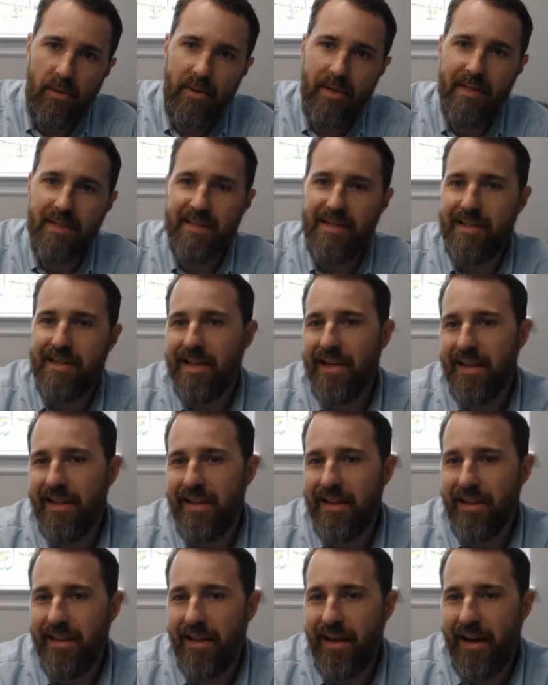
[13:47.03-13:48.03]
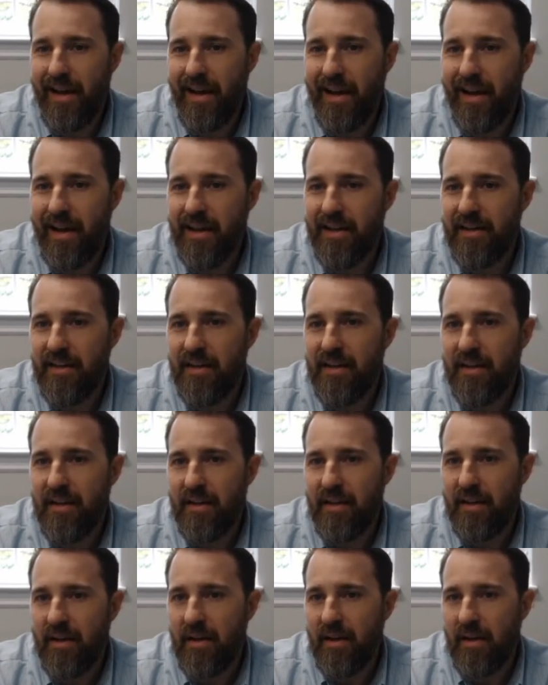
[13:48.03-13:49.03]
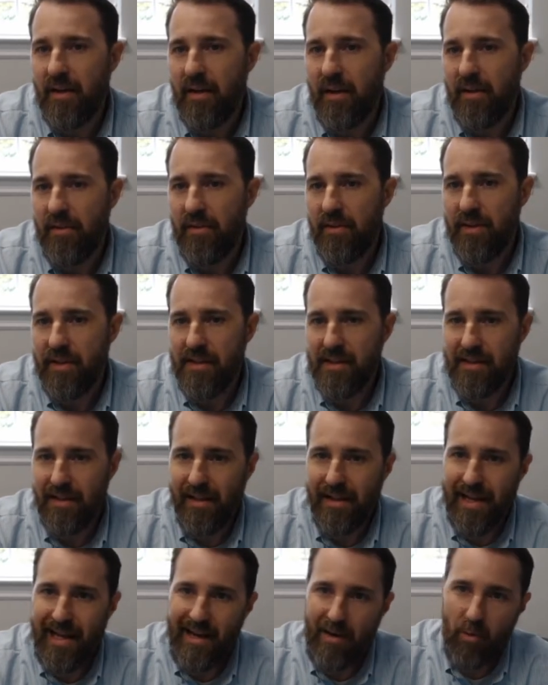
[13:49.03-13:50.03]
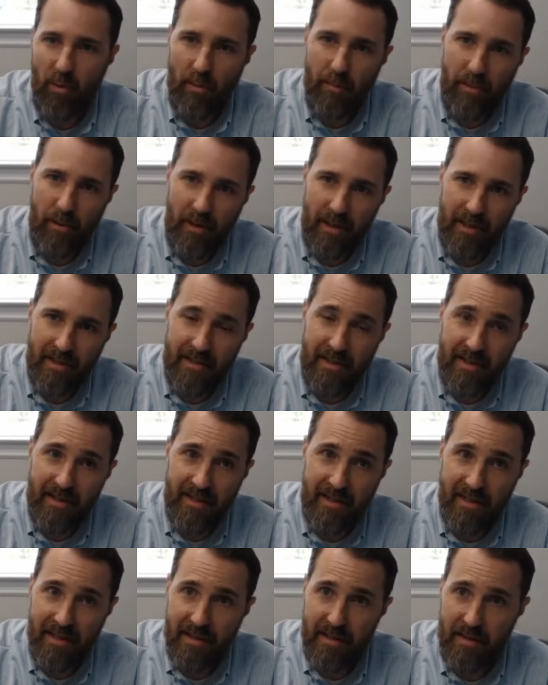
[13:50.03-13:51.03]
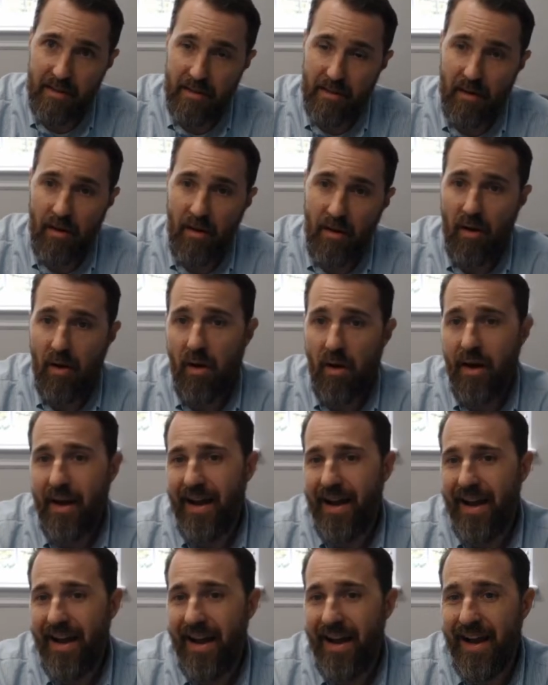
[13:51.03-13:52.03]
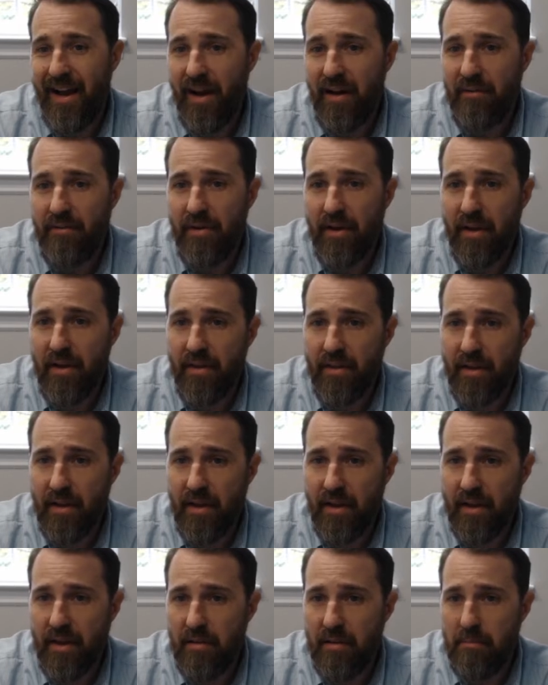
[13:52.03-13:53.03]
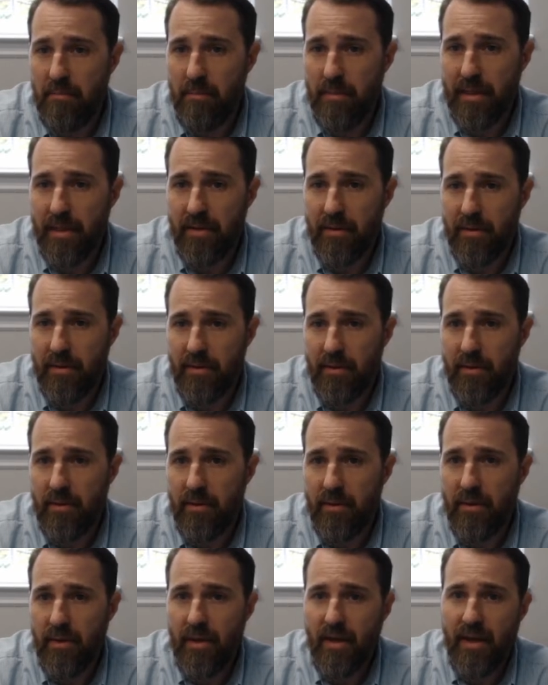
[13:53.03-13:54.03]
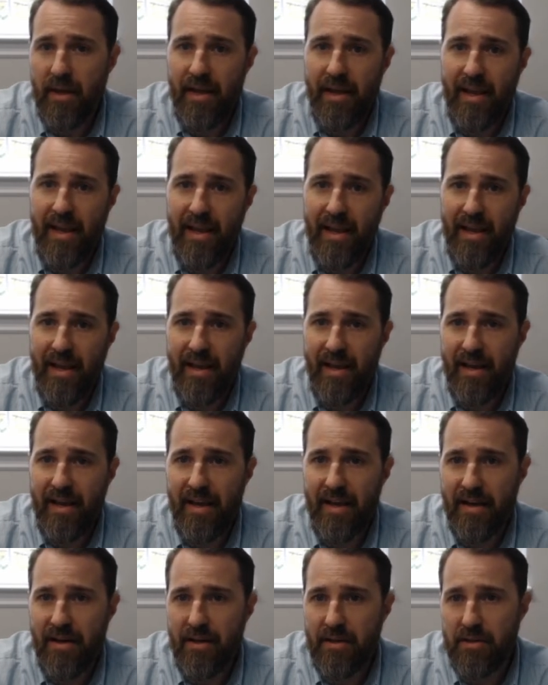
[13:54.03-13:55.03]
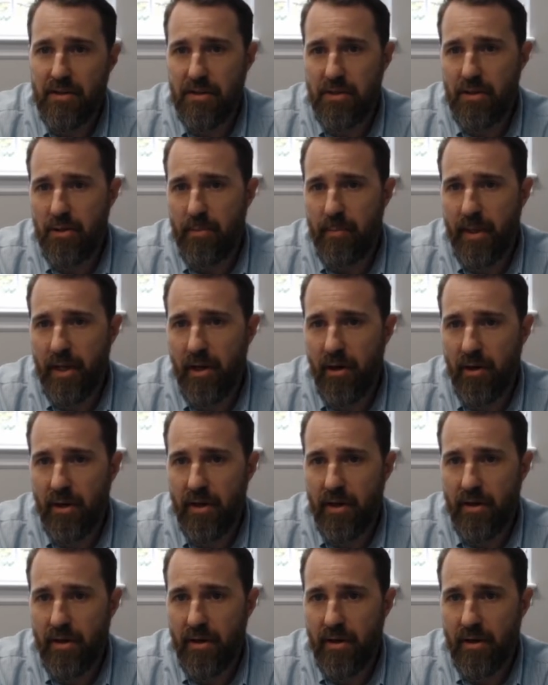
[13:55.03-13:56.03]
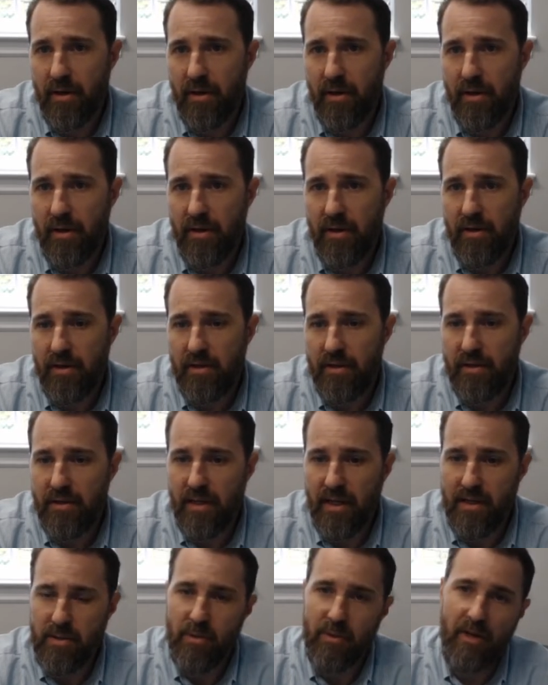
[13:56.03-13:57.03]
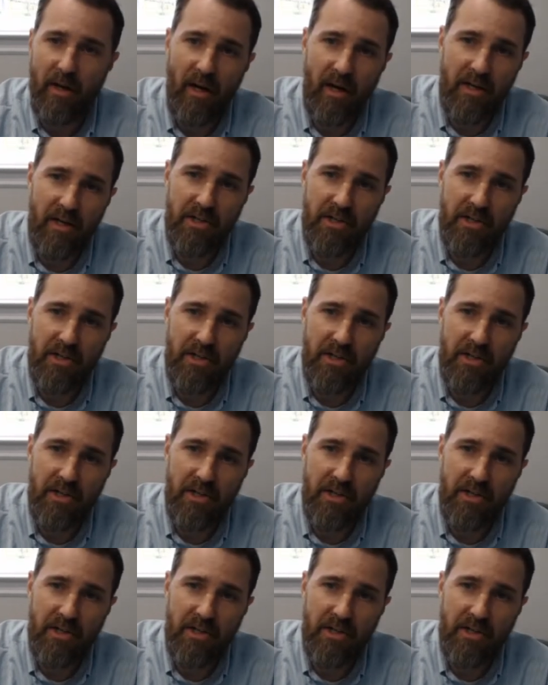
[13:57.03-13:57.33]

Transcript: you can see that these lateral processes have the middle and superior nasal